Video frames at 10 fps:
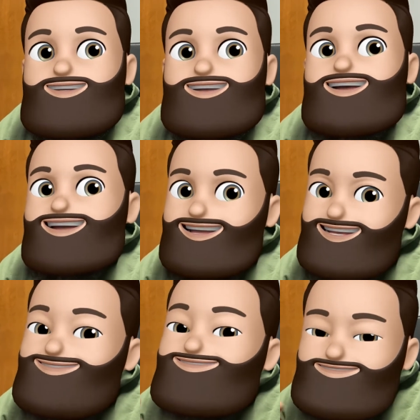
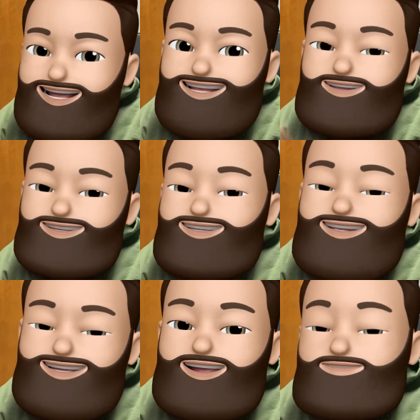Oh, I see what you did
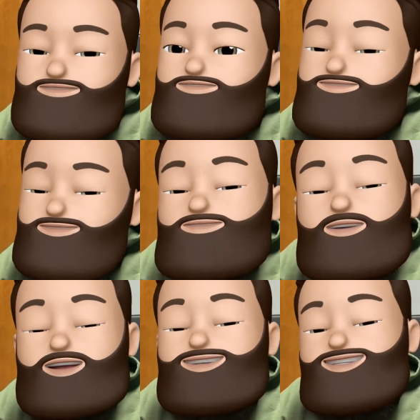there.
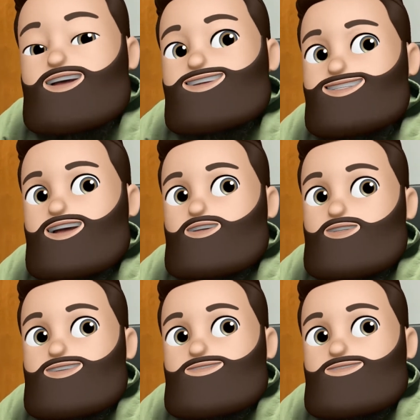Pirate's a nice touch.